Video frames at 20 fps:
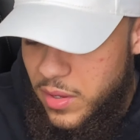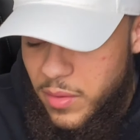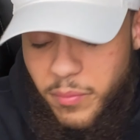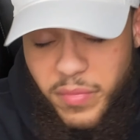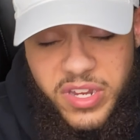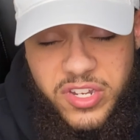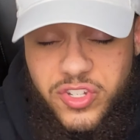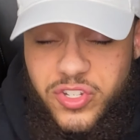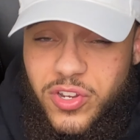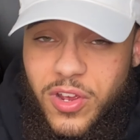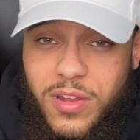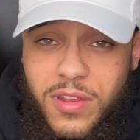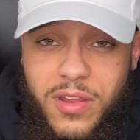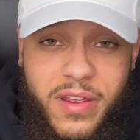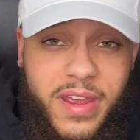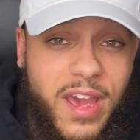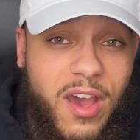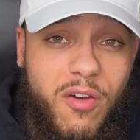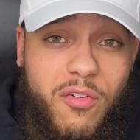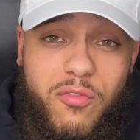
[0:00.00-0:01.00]
make sure y'all
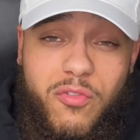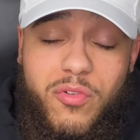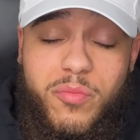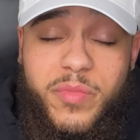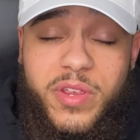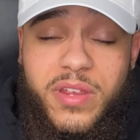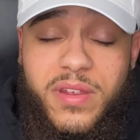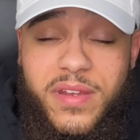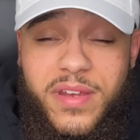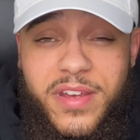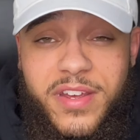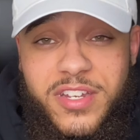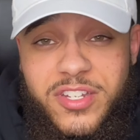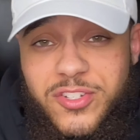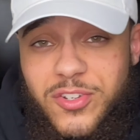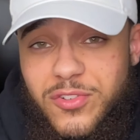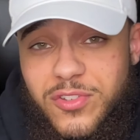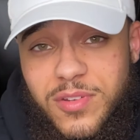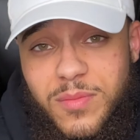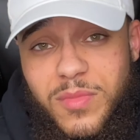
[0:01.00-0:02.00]
look out for me.
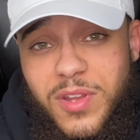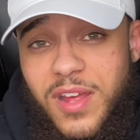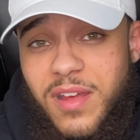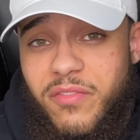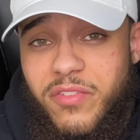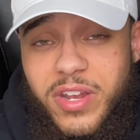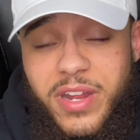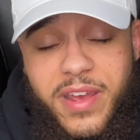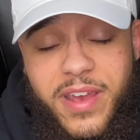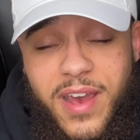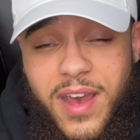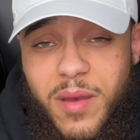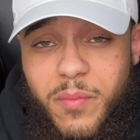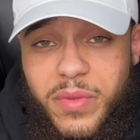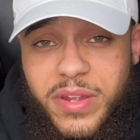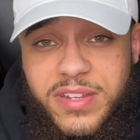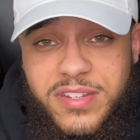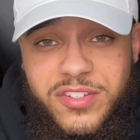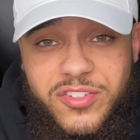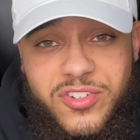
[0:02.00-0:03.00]
Show some love in the
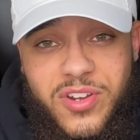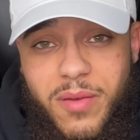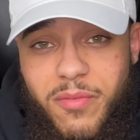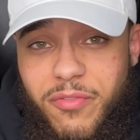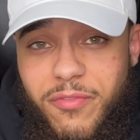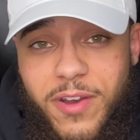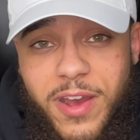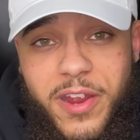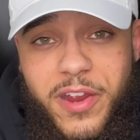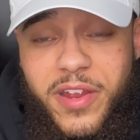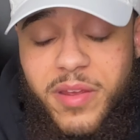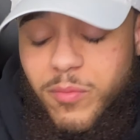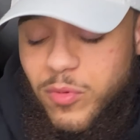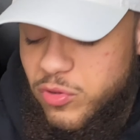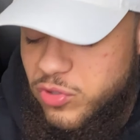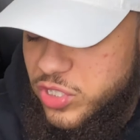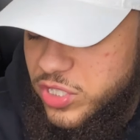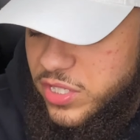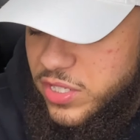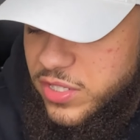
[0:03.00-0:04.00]
comments. Drop fire
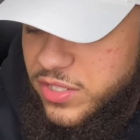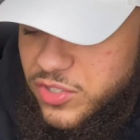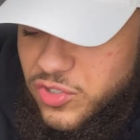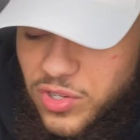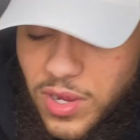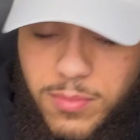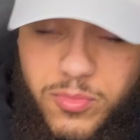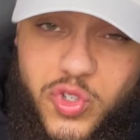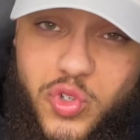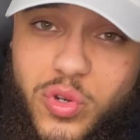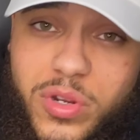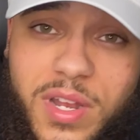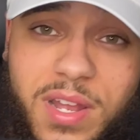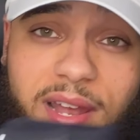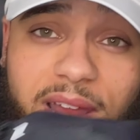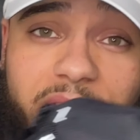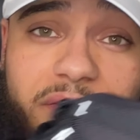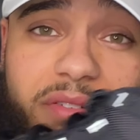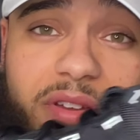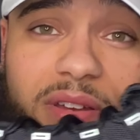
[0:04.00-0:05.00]
emojis. Drop Jordan
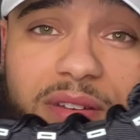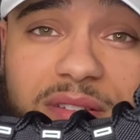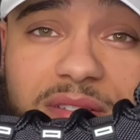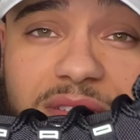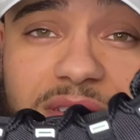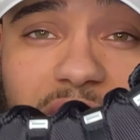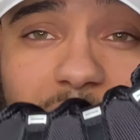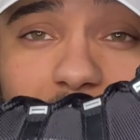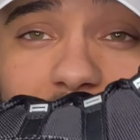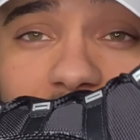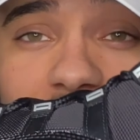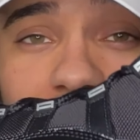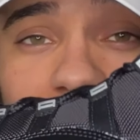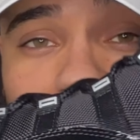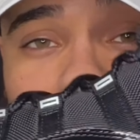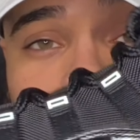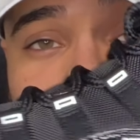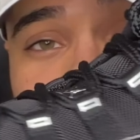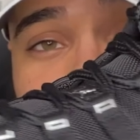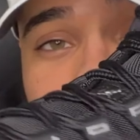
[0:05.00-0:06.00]
elevens. Say whatever
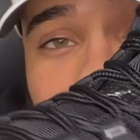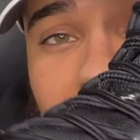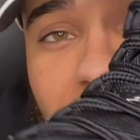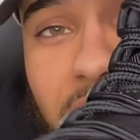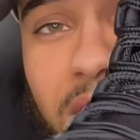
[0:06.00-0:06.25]
you would like in the